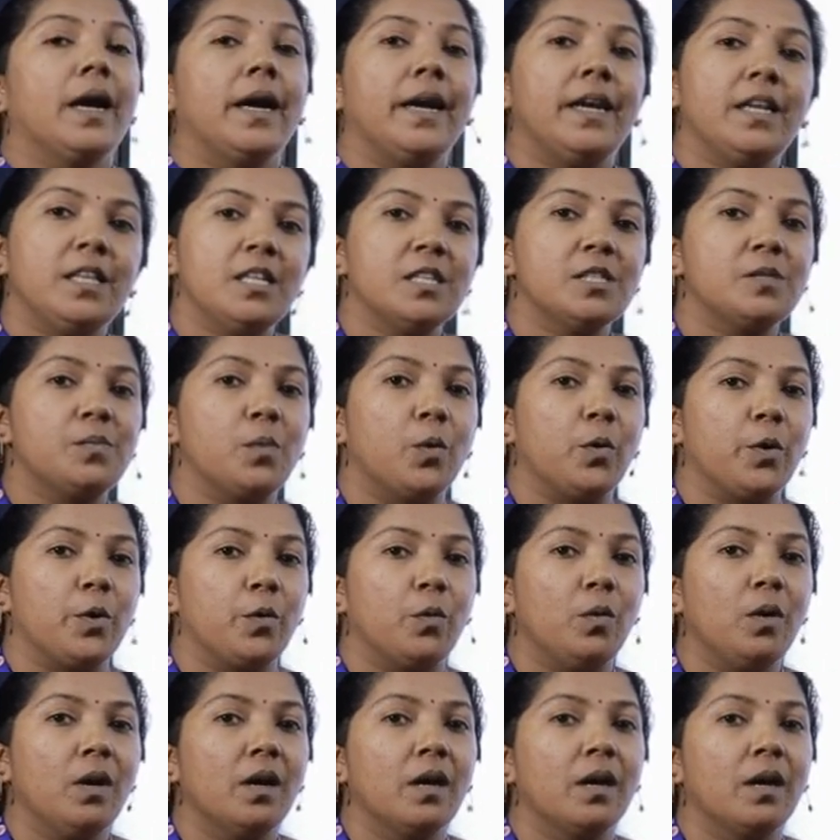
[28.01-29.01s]
In this
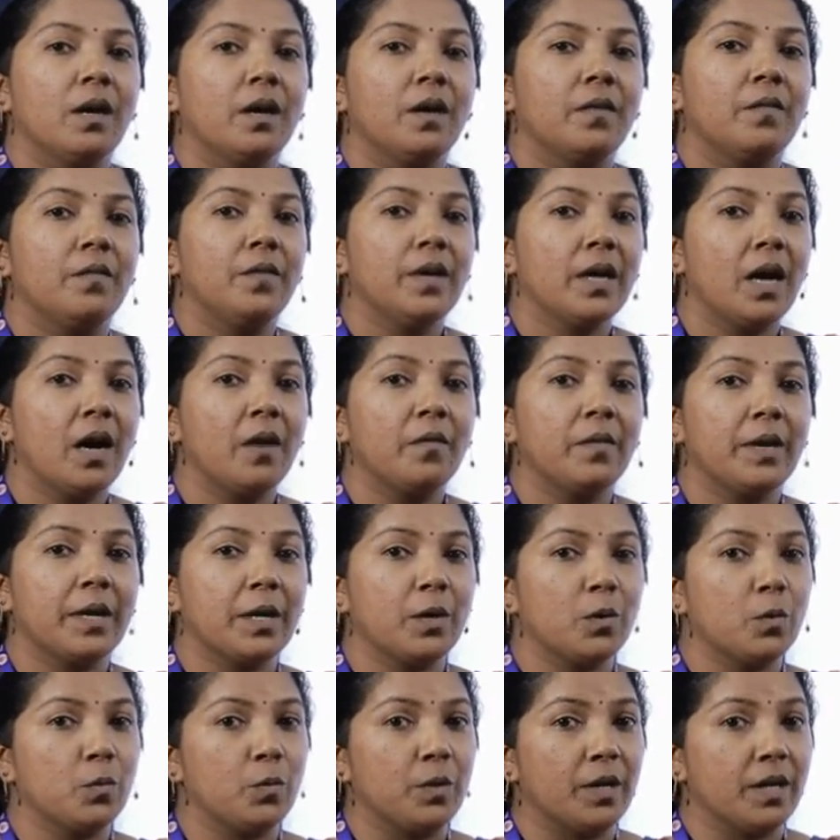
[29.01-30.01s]
module we have
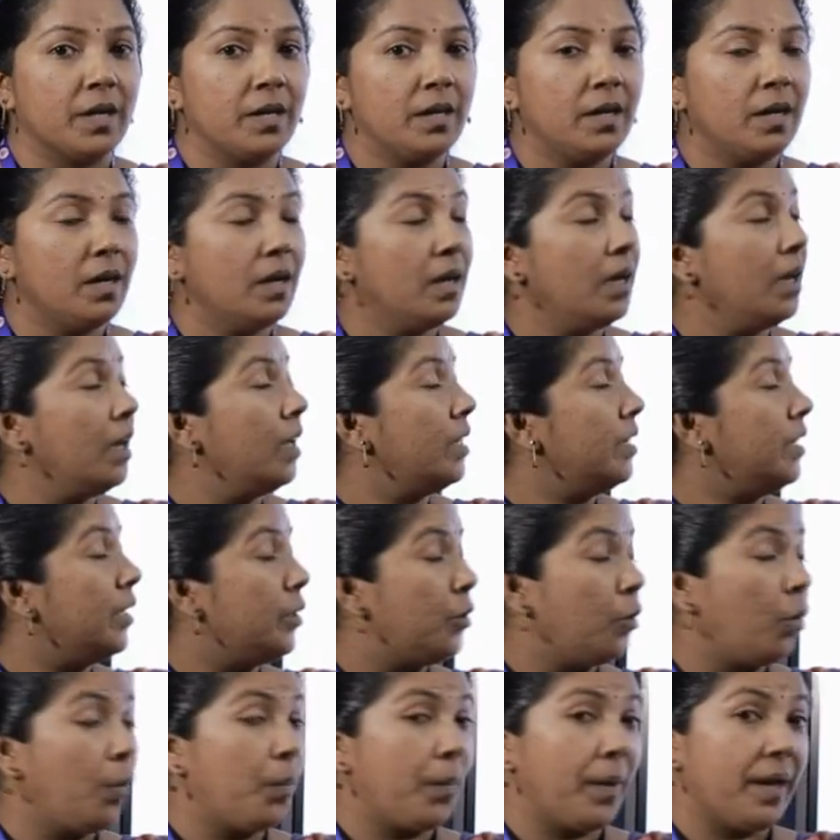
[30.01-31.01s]
included the
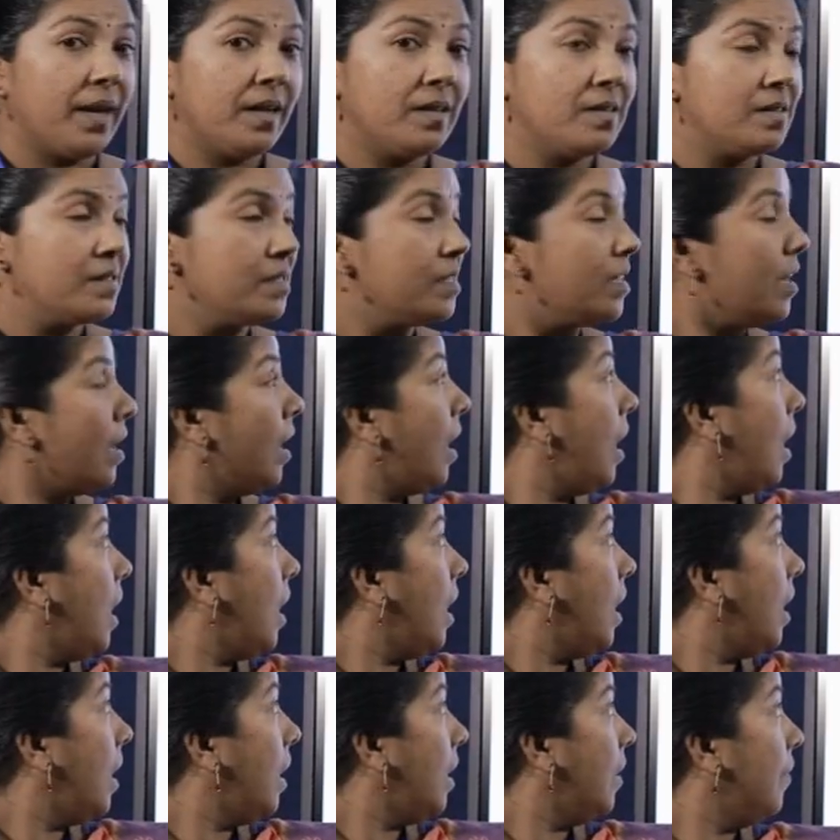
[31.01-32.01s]
topics
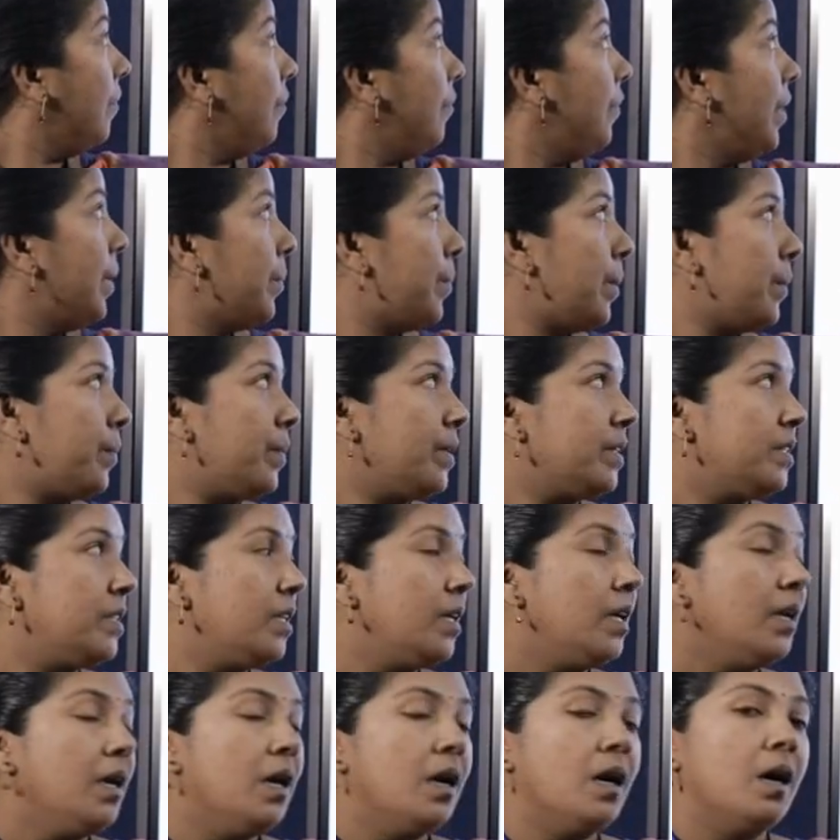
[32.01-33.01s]
vapor
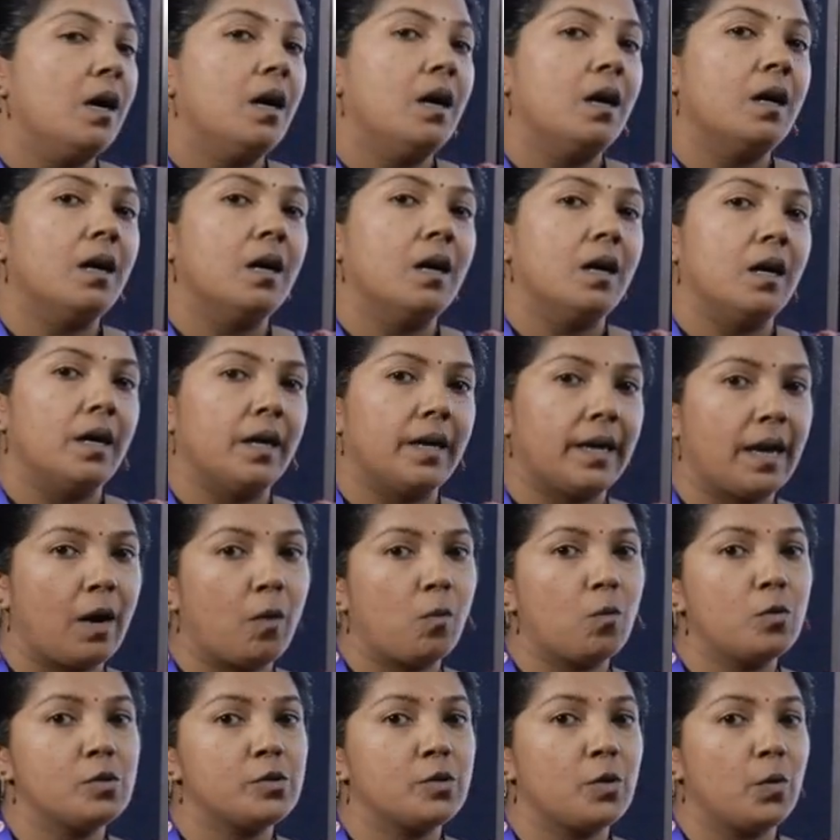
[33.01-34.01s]
pressure,
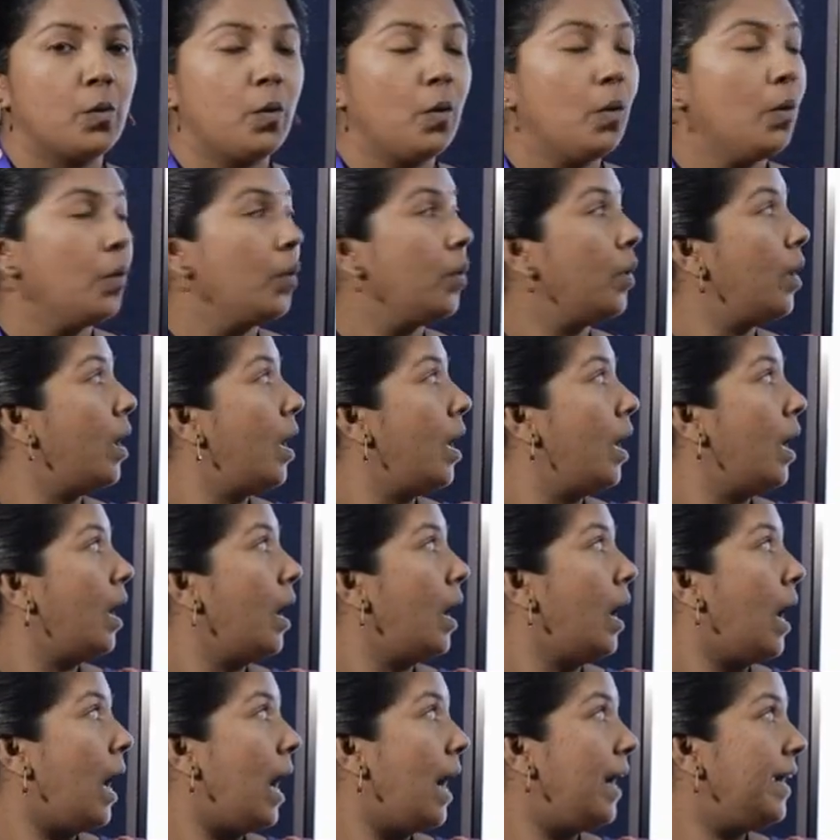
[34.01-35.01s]
Raoult's law,
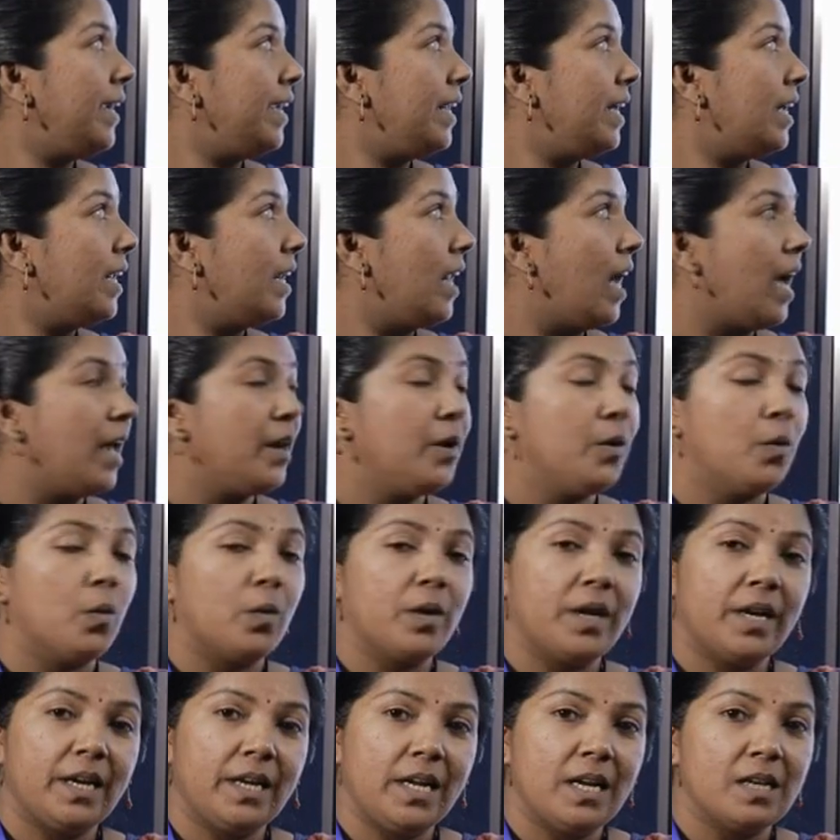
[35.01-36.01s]
ideal and
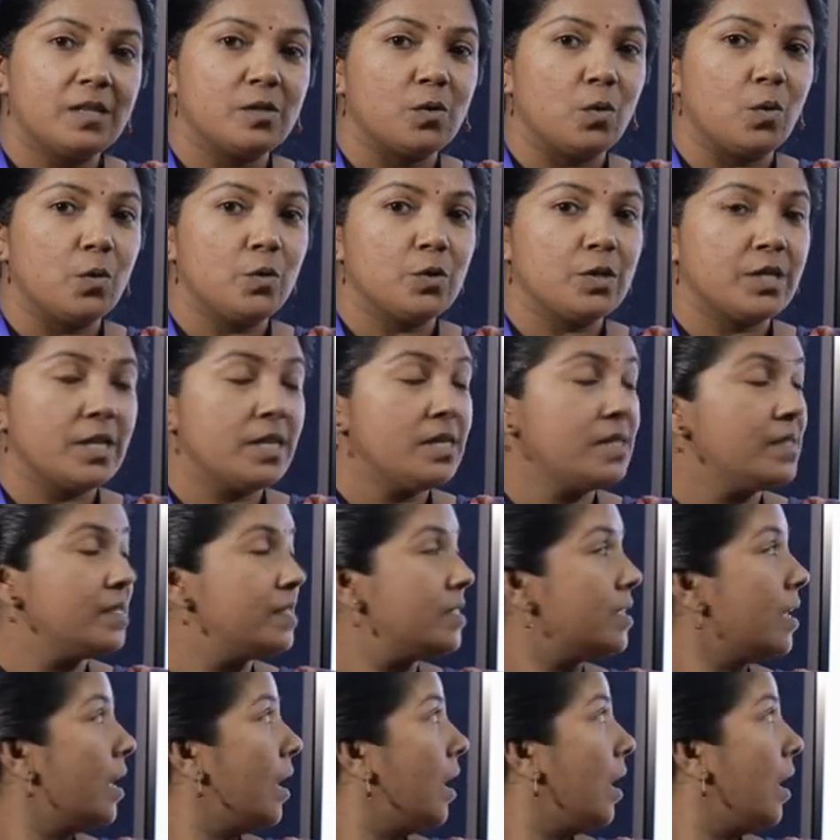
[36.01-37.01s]
non-ideal solutions,